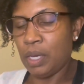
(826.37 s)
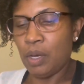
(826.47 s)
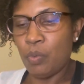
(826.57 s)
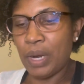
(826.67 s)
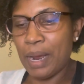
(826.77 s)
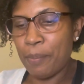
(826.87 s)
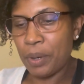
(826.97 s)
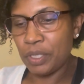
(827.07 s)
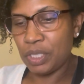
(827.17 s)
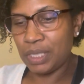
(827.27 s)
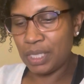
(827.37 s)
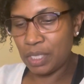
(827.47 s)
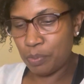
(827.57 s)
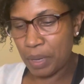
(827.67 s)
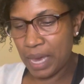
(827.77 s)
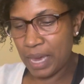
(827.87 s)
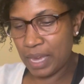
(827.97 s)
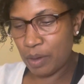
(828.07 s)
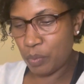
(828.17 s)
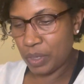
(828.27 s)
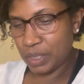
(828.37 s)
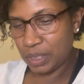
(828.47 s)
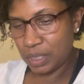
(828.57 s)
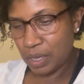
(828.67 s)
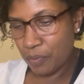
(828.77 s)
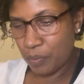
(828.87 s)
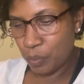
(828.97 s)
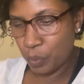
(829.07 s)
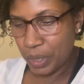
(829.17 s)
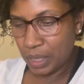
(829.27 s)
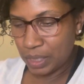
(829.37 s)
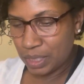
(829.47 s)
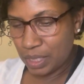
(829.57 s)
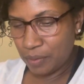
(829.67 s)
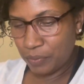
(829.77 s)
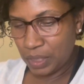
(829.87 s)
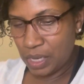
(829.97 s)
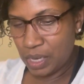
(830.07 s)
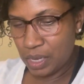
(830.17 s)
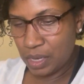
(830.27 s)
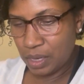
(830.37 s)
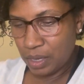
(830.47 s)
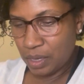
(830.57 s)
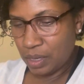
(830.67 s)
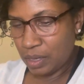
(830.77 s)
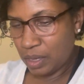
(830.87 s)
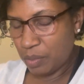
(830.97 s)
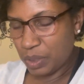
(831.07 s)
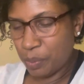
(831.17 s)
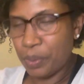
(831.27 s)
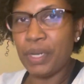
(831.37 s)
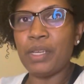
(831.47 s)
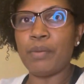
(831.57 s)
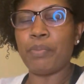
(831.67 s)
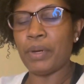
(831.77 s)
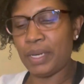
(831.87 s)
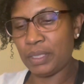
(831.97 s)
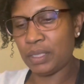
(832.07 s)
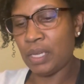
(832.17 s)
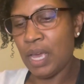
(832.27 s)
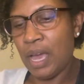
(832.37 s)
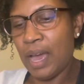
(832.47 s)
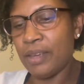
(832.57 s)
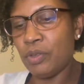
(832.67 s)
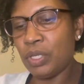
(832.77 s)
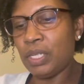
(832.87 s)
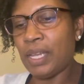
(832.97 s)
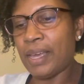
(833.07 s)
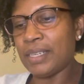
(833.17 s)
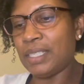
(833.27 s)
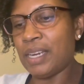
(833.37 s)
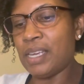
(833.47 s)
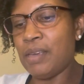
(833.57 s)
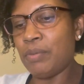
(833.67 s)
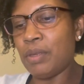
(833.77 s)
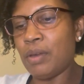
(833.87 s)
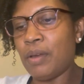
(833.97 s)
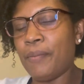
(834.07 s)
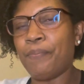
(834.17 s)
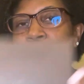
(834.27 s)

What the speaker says: when I purchased this bag, it was relatively, it was a pretty good price. I usually, like I said, I keep the